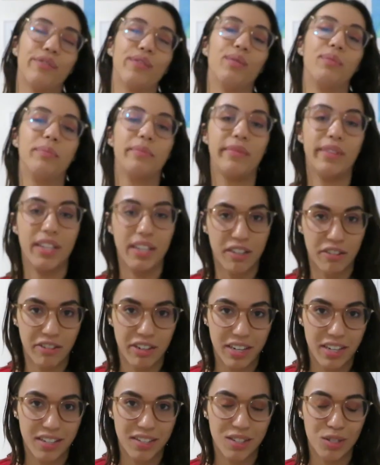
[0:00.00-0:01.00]
from
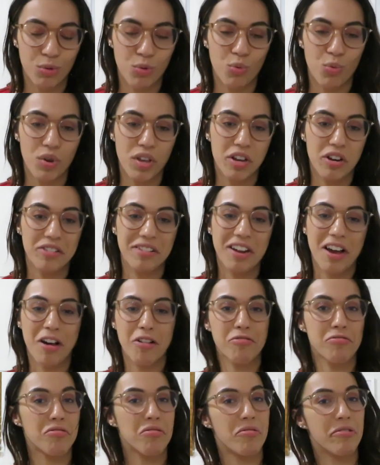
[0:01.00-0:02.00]
earrings we are
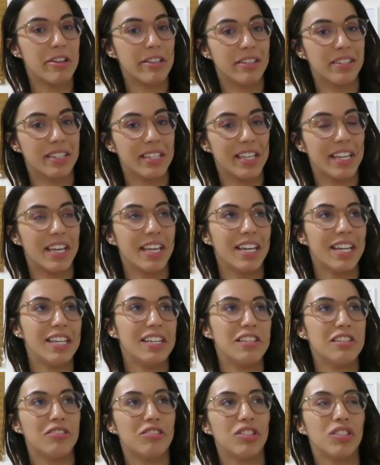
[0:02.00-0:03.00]
now going to get
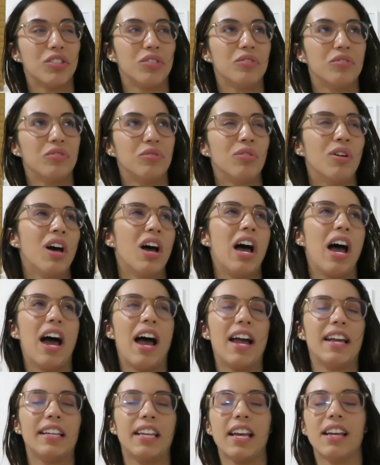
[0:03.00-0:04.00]
into
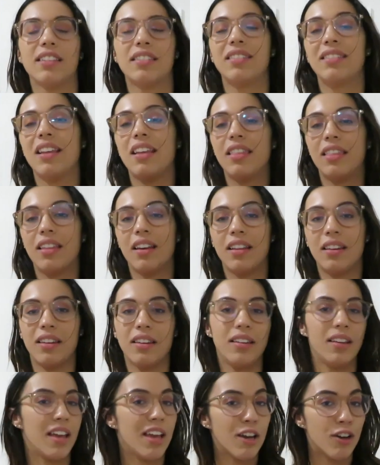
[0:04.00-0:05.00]
i guess the
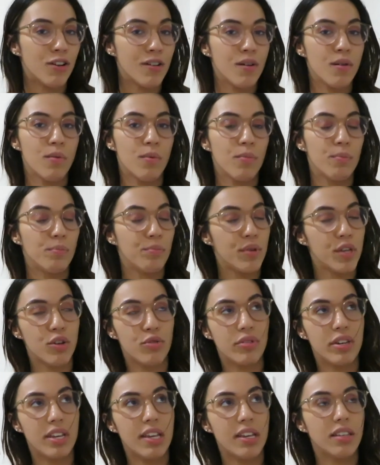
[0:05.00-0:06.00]
nail
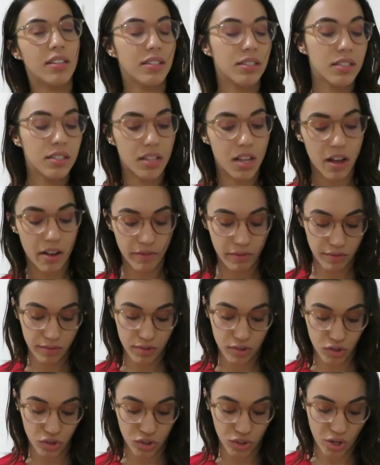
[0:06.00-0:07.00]
beauty stuff
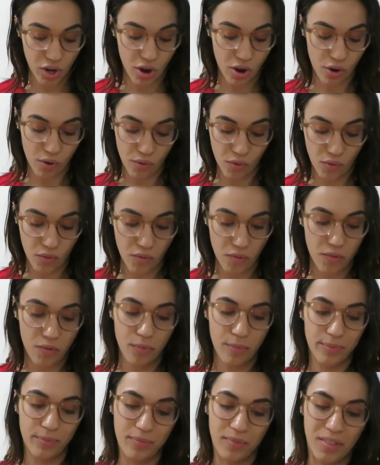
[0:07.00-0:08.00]
so
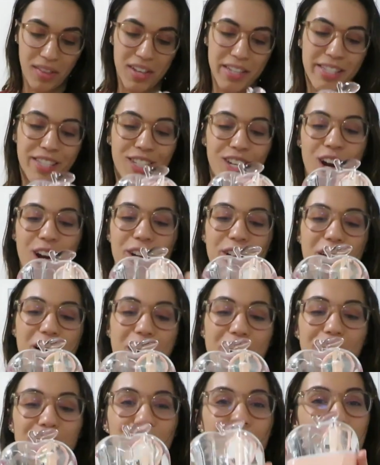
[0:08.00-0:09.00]
let's start
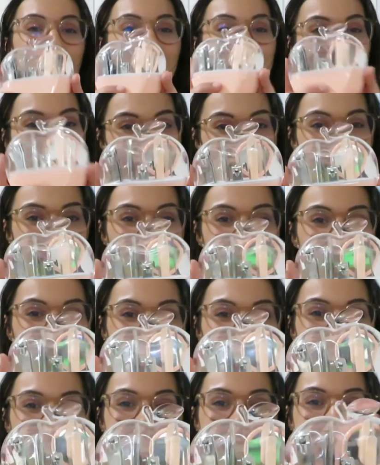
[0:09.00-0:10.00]
off with this cute
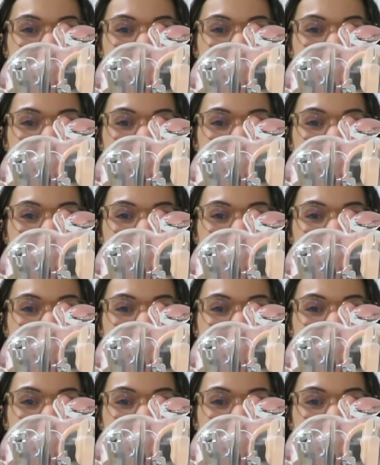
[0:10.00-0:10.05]
little